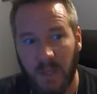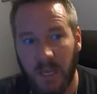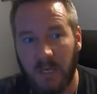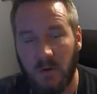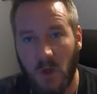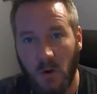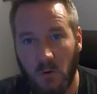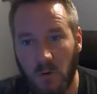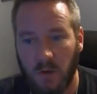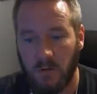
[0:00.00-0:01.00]
And
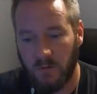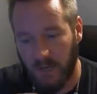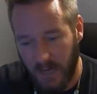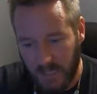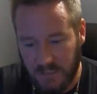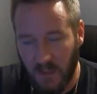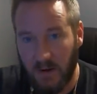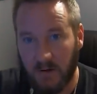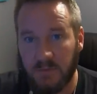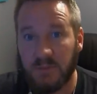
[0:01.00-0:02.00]
no, the next
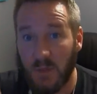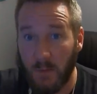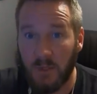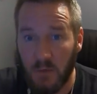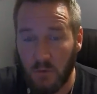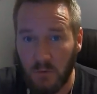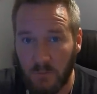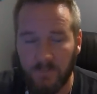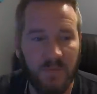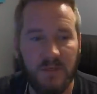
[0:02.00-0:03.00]
letter, W,
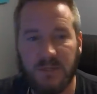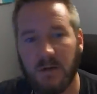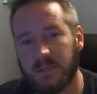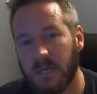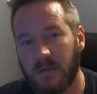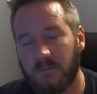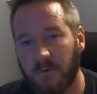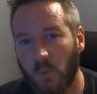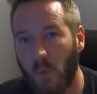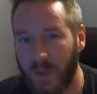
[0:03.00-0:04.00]
does not stand
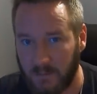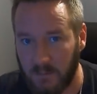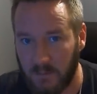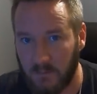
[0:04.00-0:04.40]
for weight,